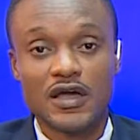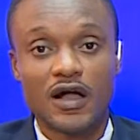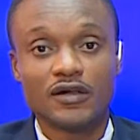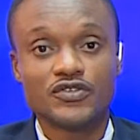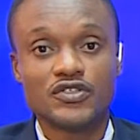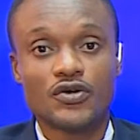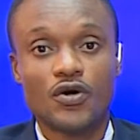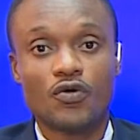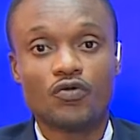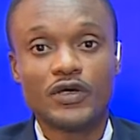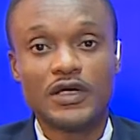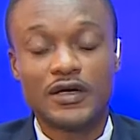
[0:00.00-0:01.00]
Also,
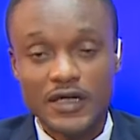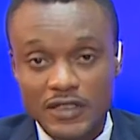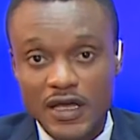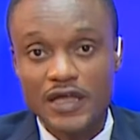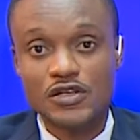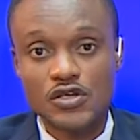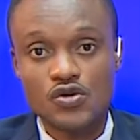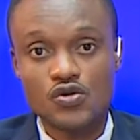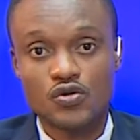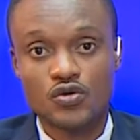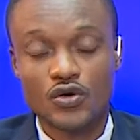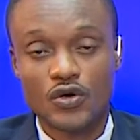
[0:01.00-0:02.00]
we got a
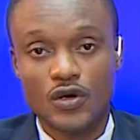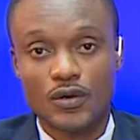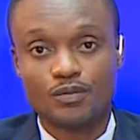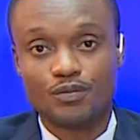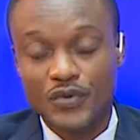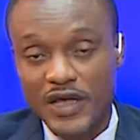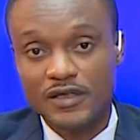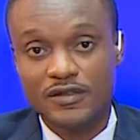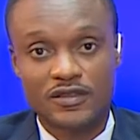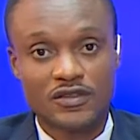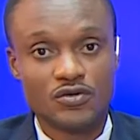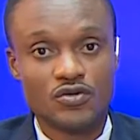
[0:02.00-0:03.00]
new
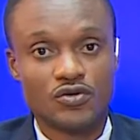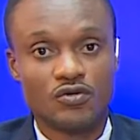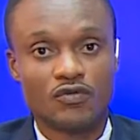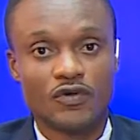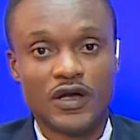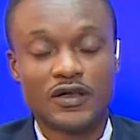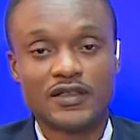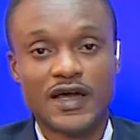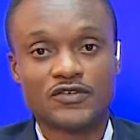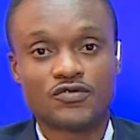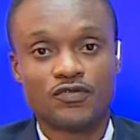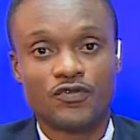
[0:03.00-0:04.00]
breakthrough. Well,
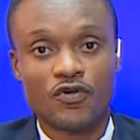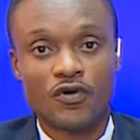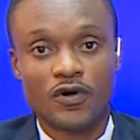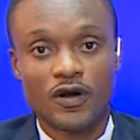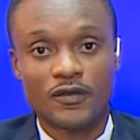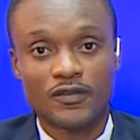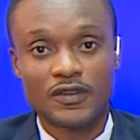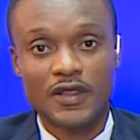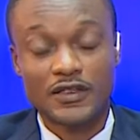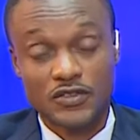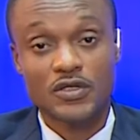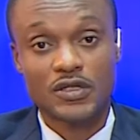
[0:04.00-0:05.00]
that's on
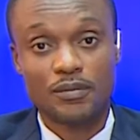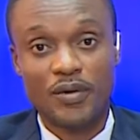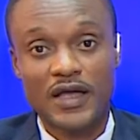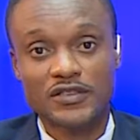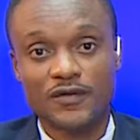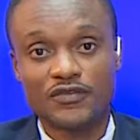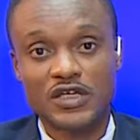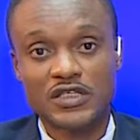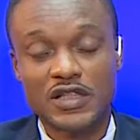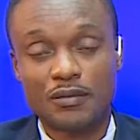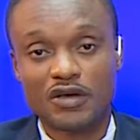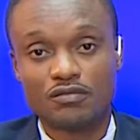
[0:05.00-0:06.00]
the part of the
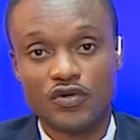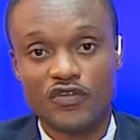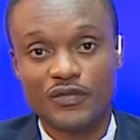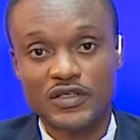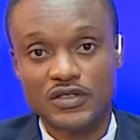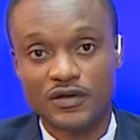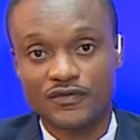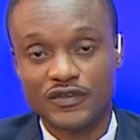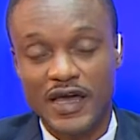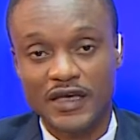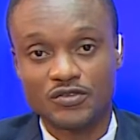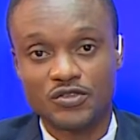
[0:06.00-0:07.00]
Islamic movement of
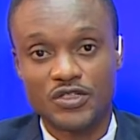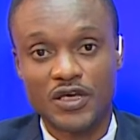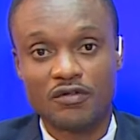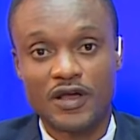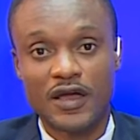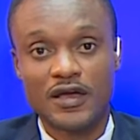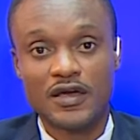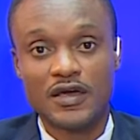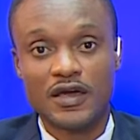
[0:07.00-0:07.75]
Nigeria.